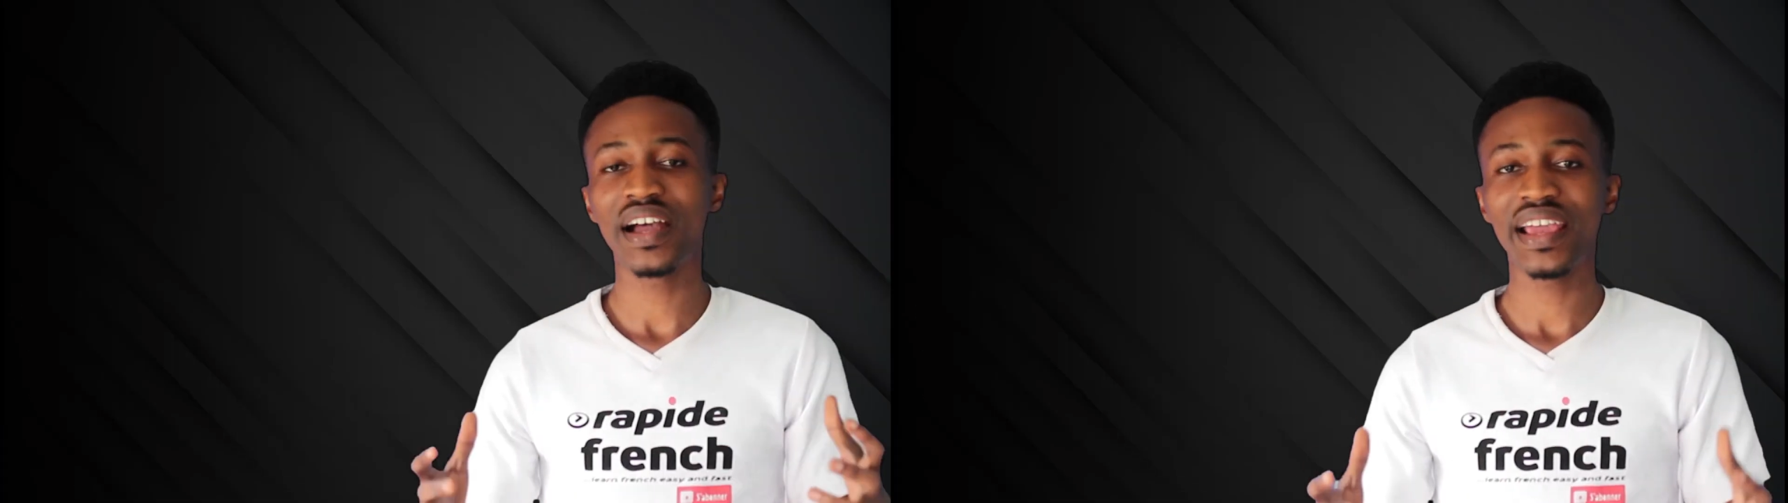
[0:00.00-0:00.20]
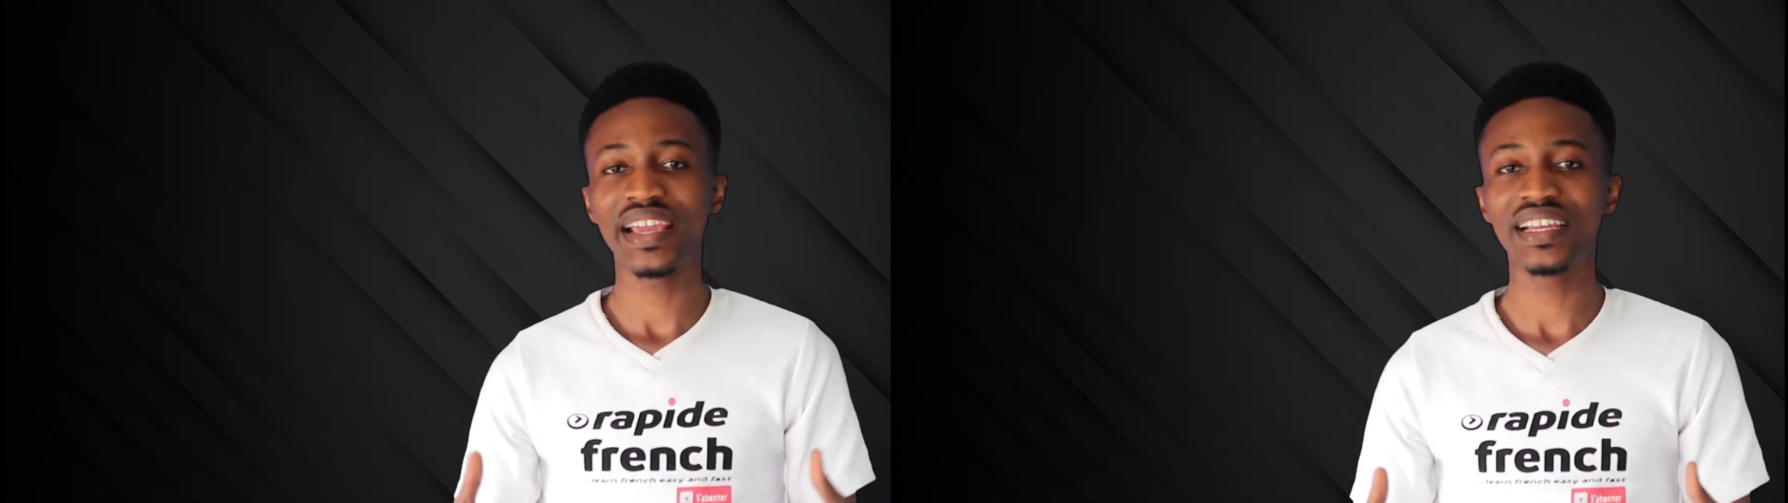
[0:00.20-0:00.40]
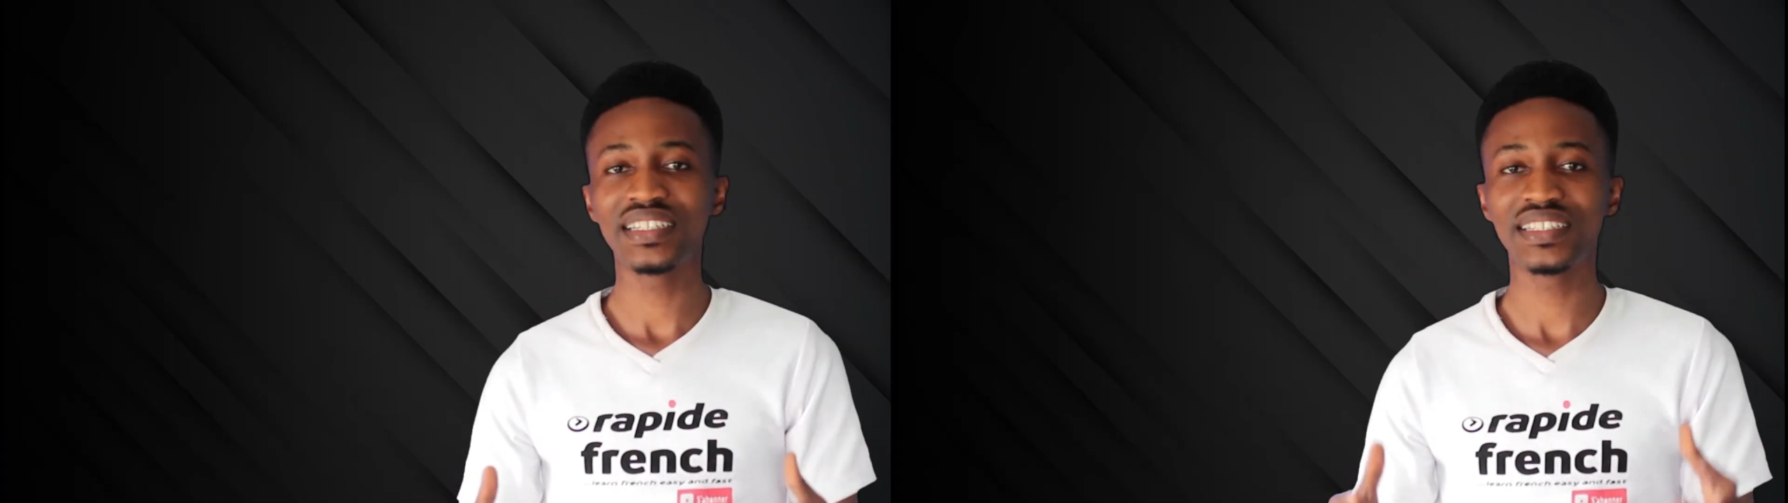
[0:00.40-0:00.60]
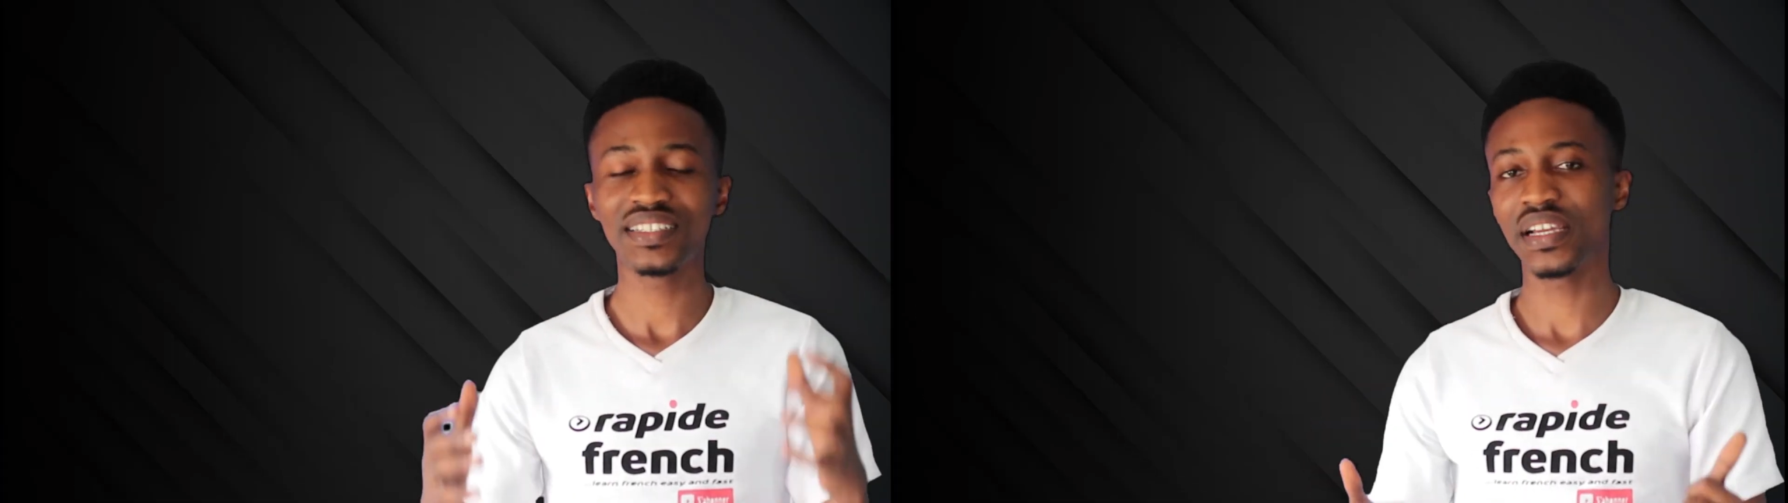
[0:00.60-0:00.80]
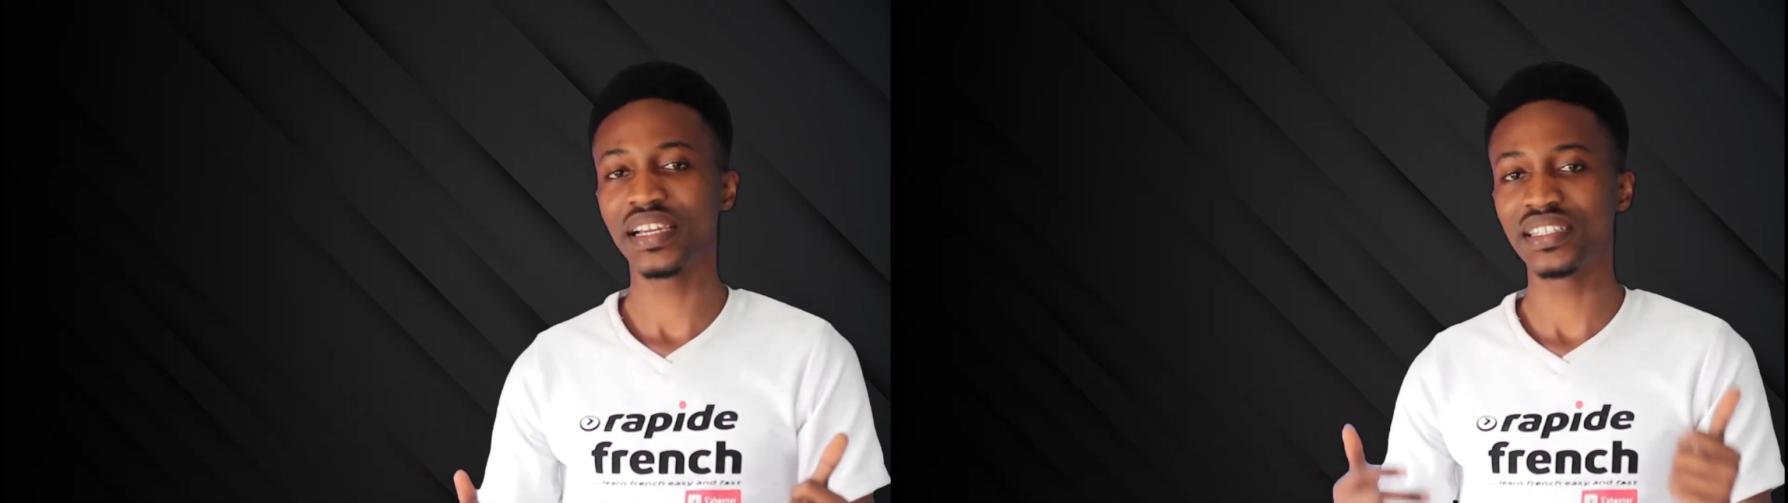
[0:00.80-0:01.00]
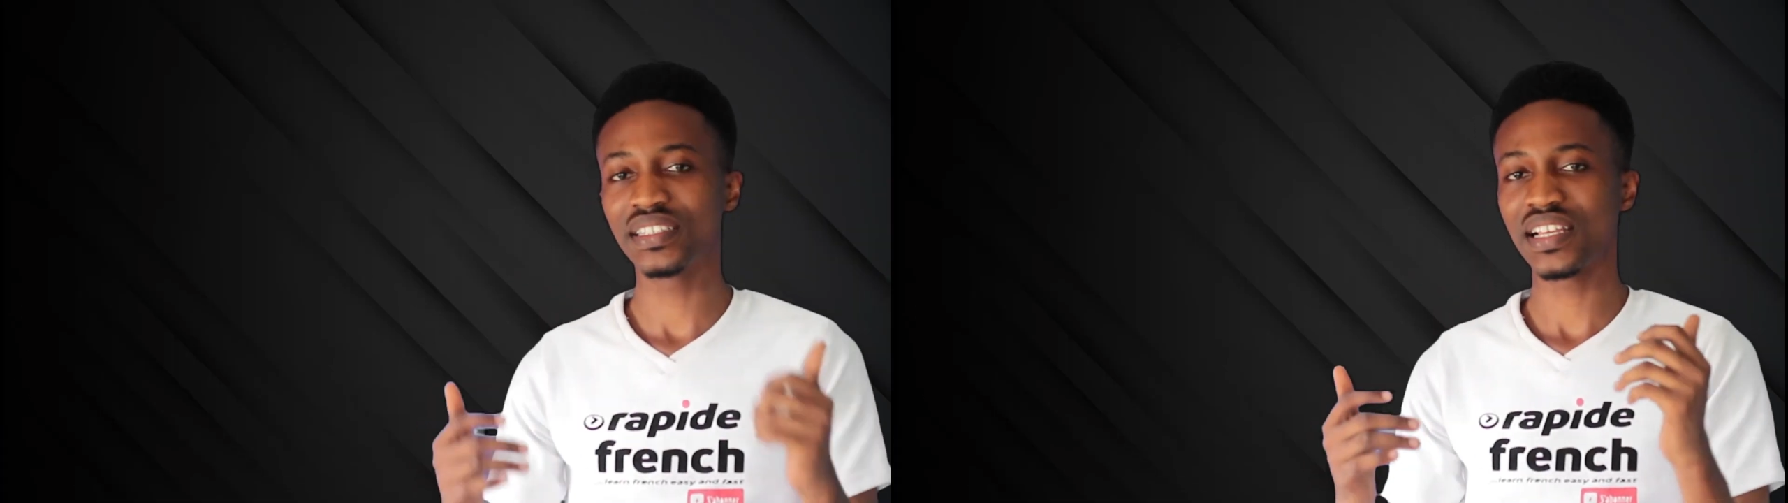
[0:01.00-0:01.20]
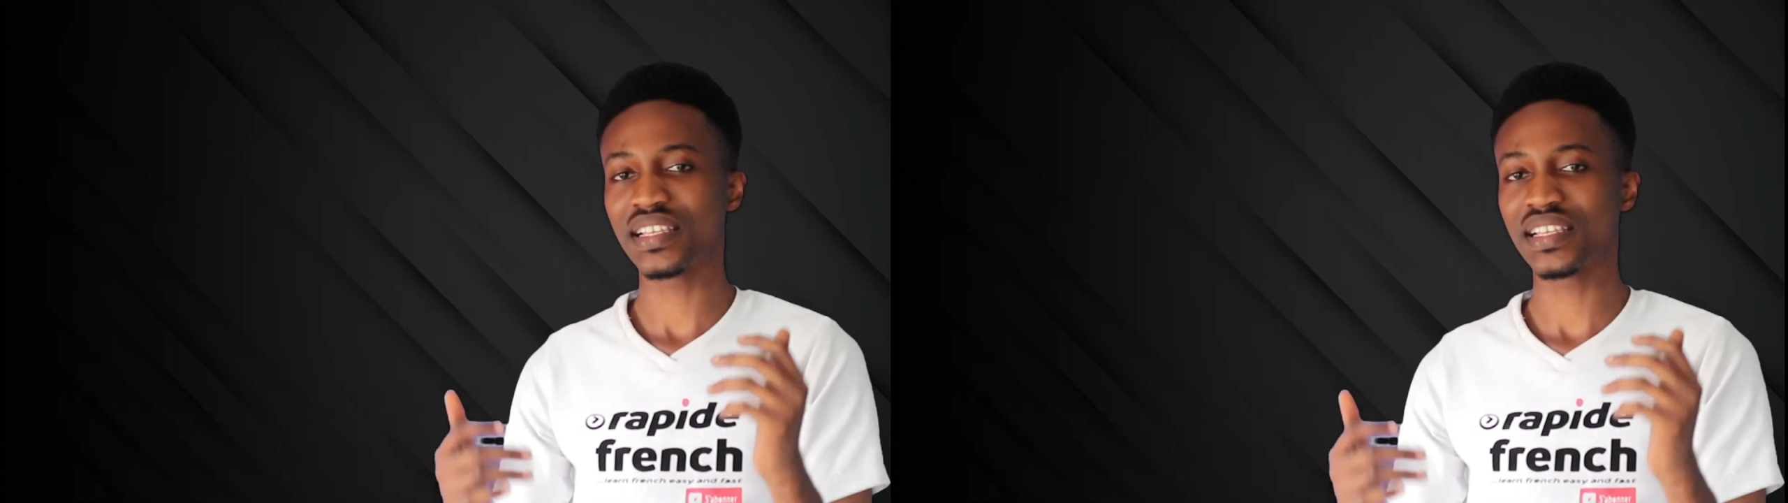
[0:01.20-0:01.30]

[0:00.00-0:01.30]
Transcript: that end in